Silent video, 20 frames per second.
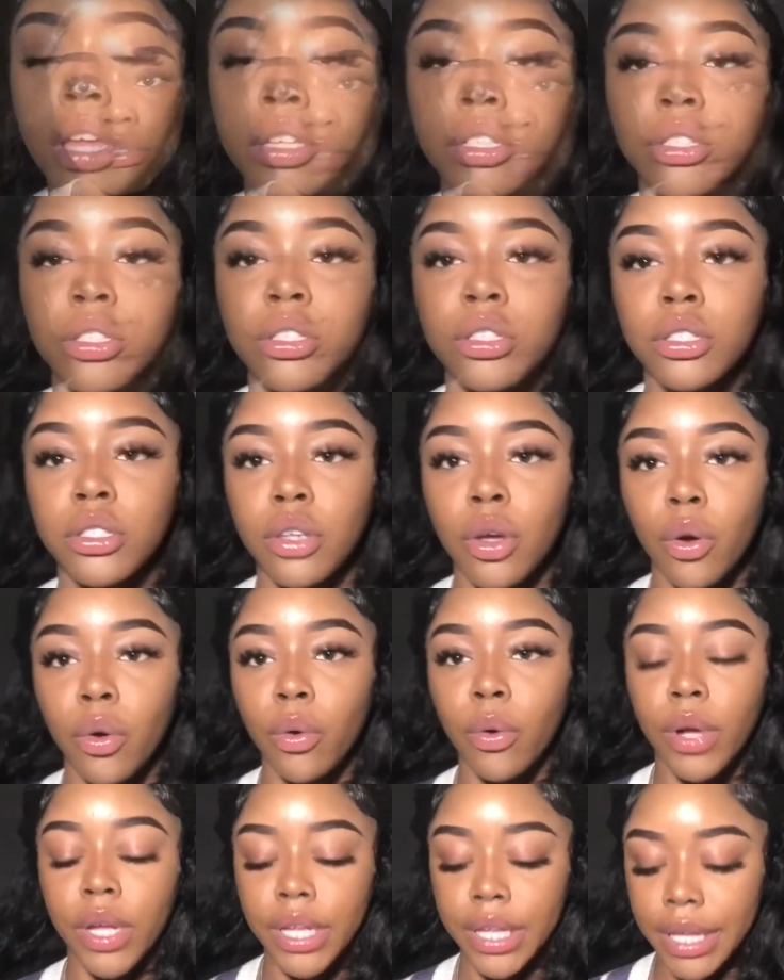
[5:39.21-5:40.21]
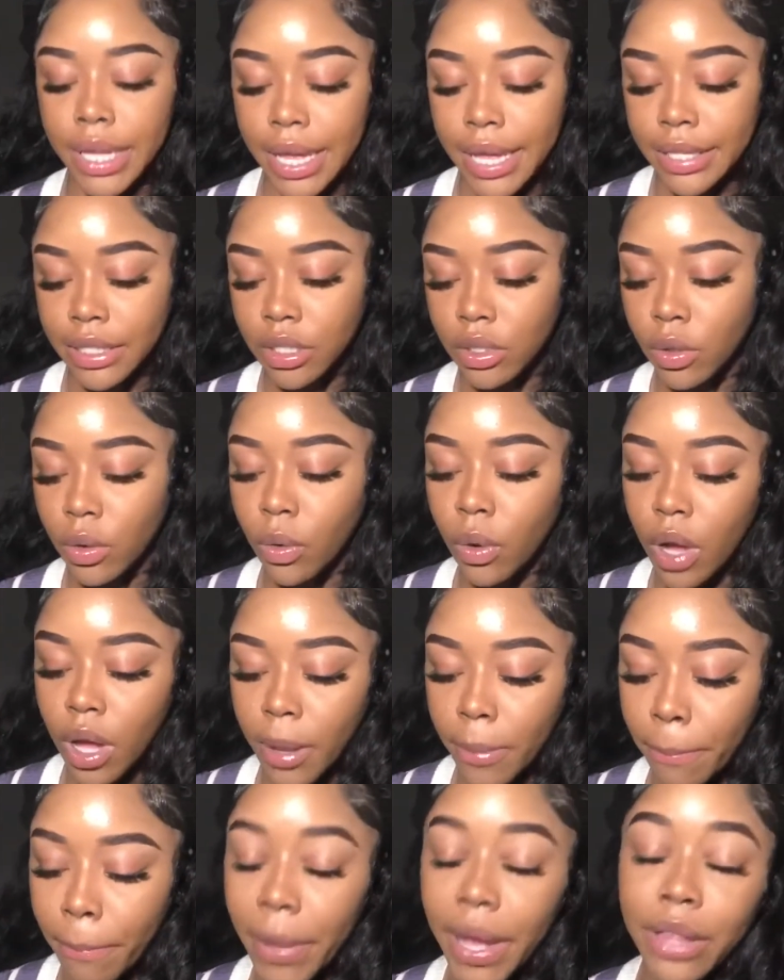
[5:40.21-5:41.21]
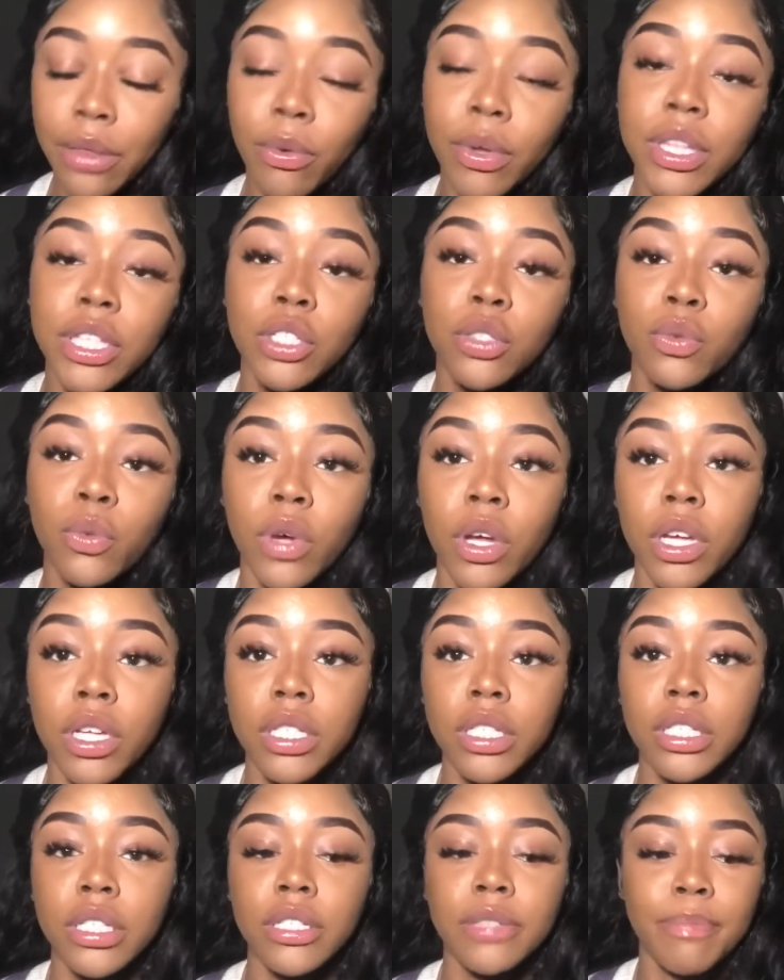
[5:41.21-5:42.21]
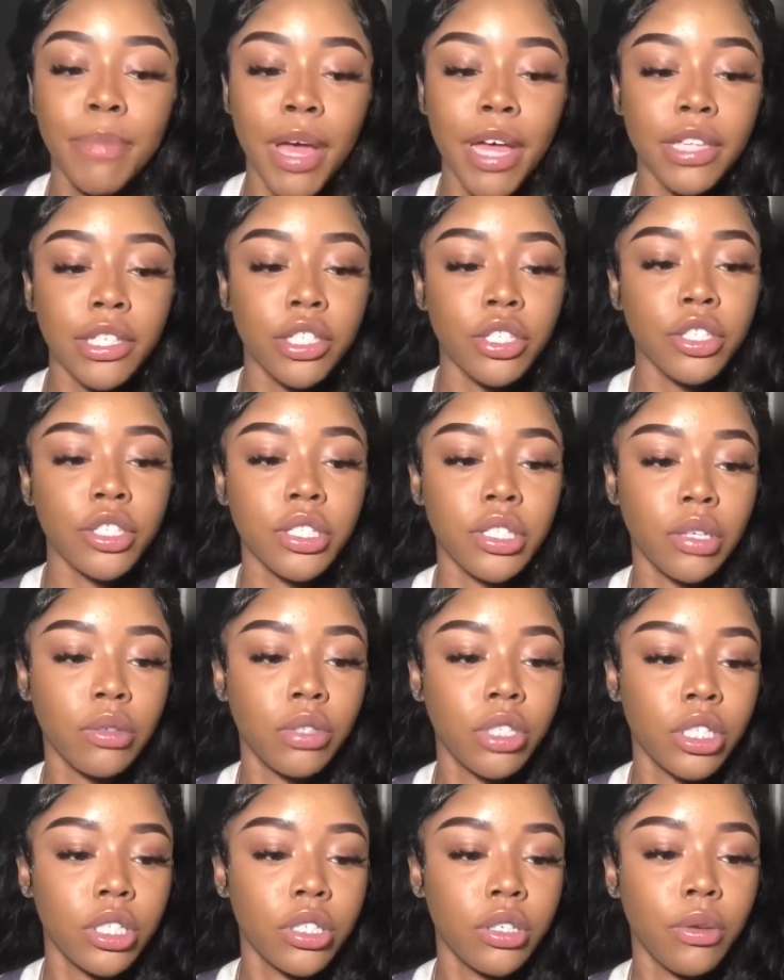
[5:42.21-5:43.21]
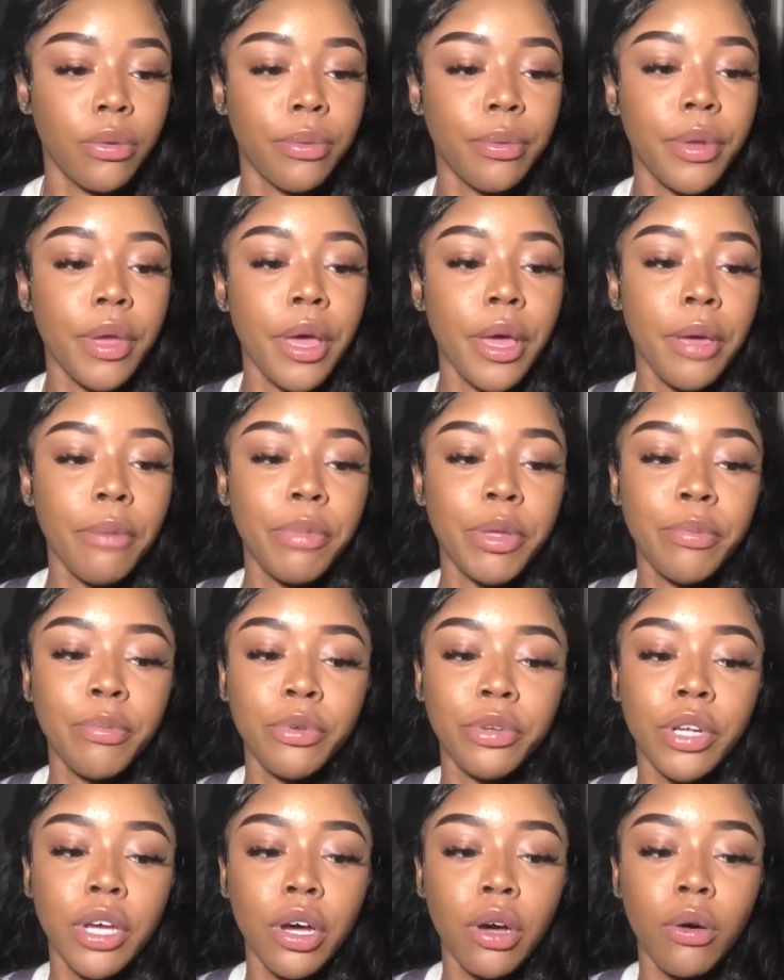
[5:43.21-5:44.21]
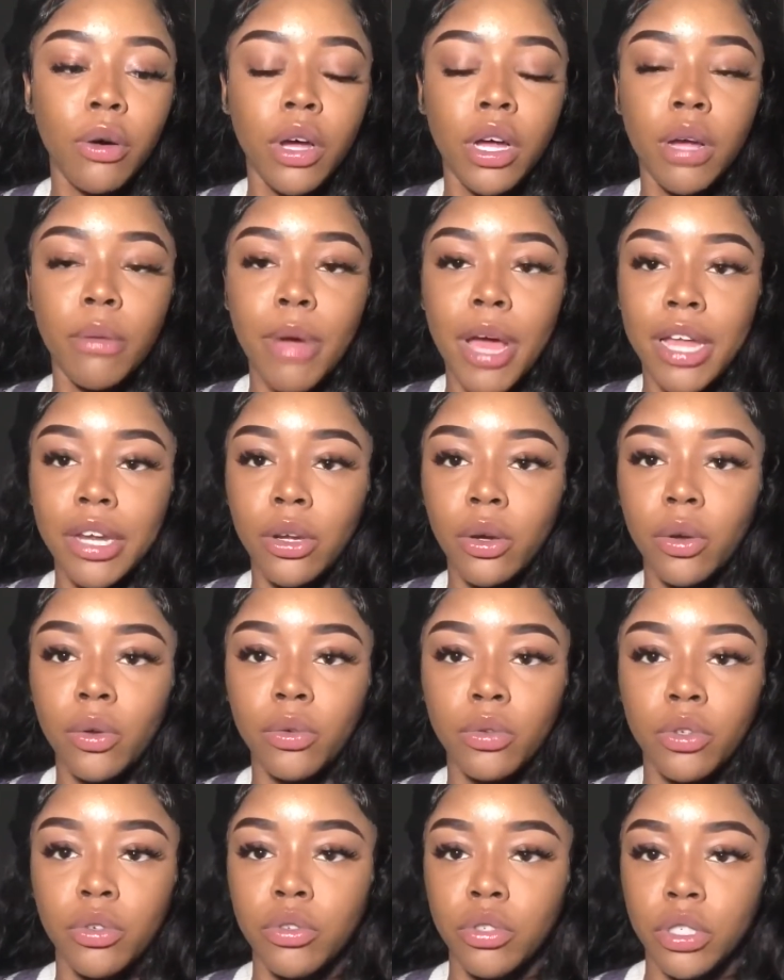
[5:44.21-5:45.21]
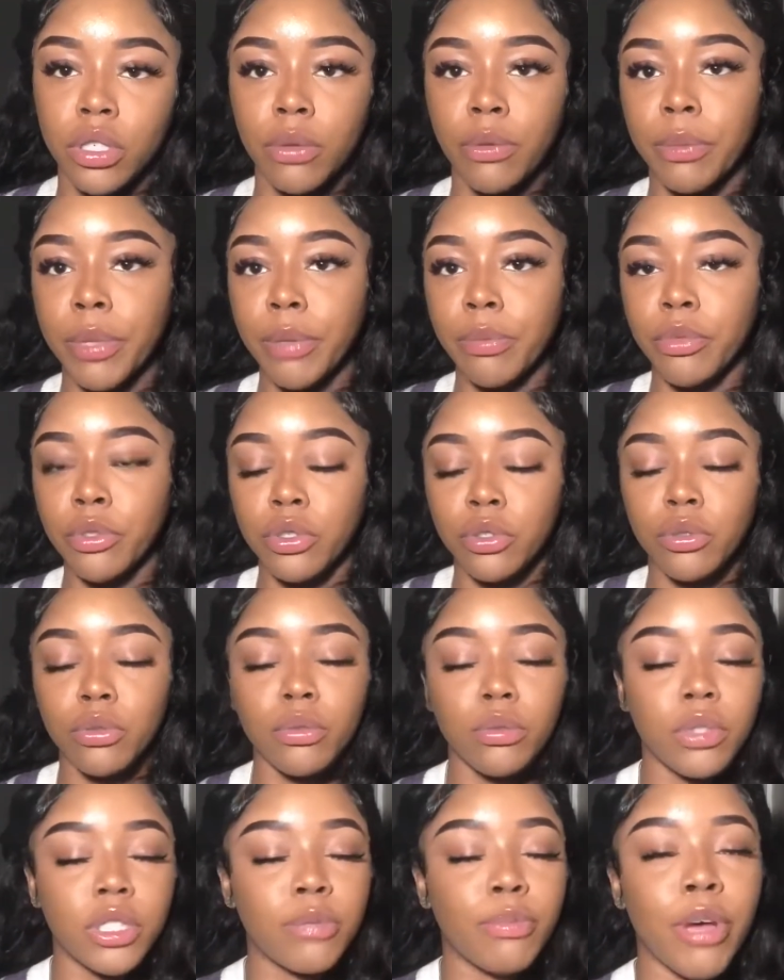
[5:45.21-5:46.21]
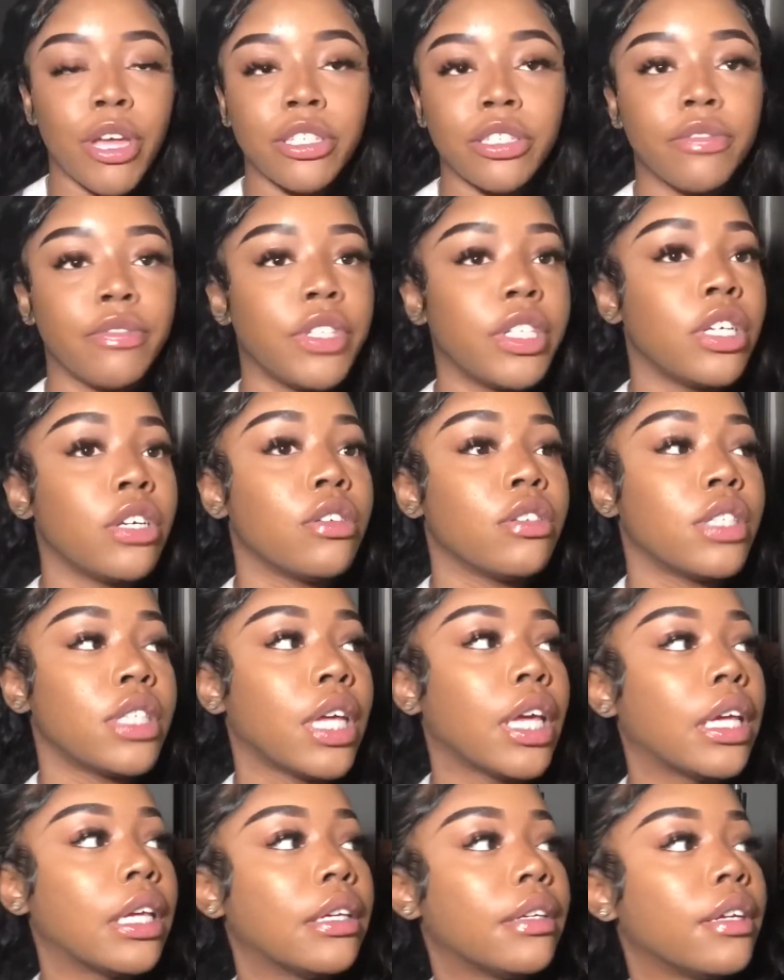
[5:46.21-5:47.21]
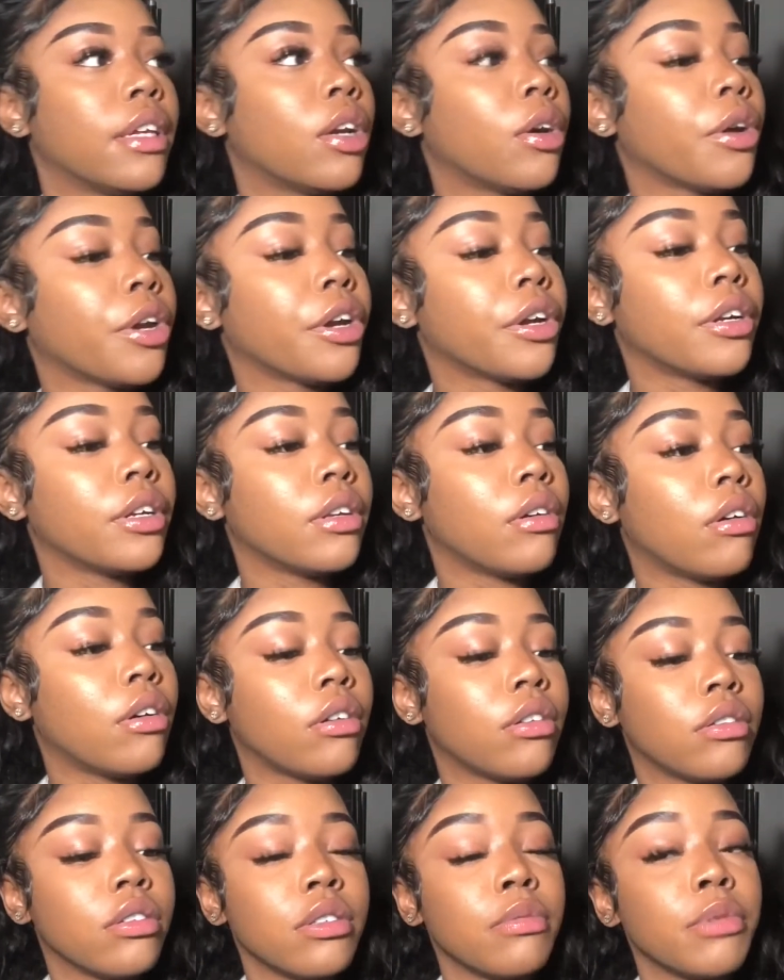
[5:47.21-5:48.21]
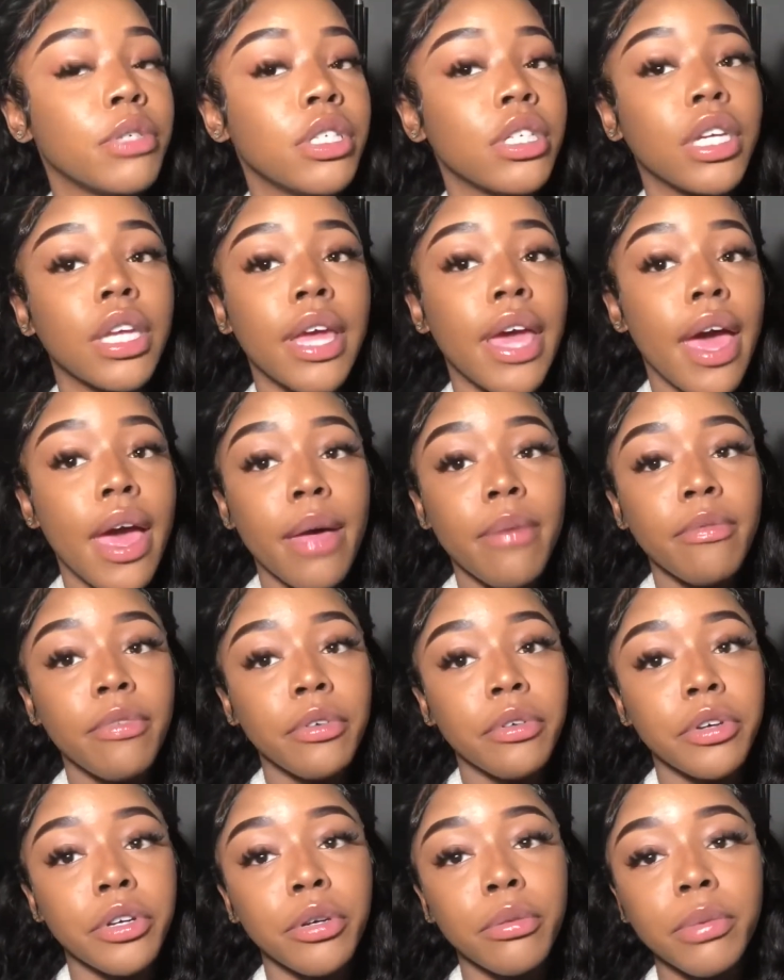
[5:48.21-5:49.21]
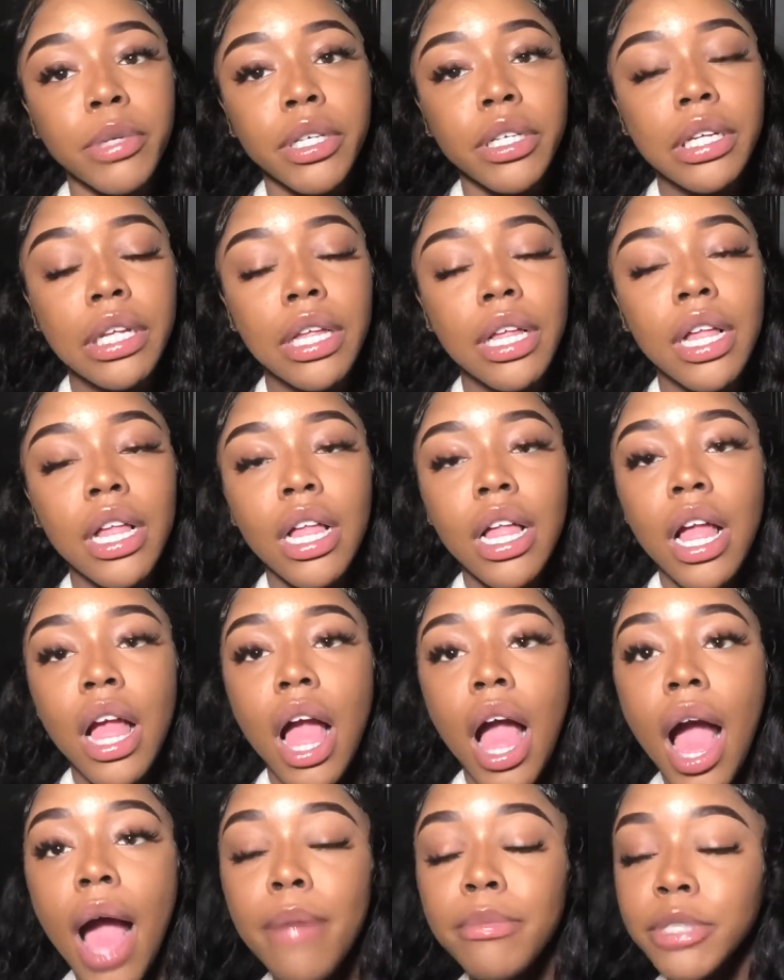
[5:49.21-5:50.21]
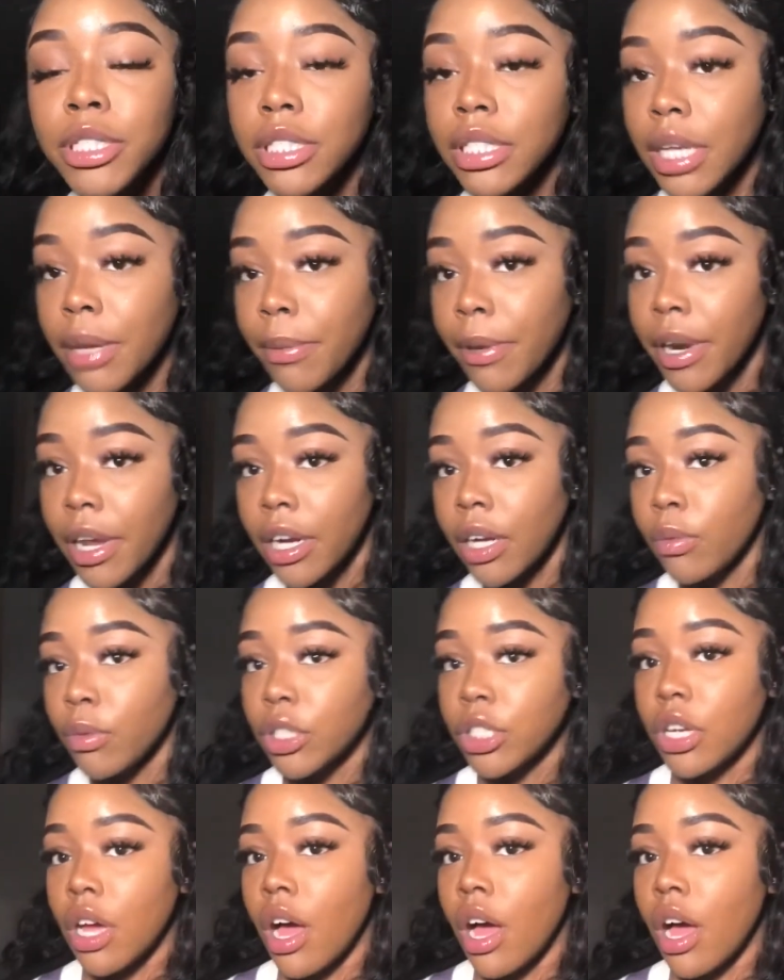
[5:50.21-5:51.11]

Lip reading: So yeah, so by the way, this was sponsored, so just so people know, I know usually when people do sponsor videos, they get on here on this bitch and cat for real, but I'm just keeping it 100 with y'all.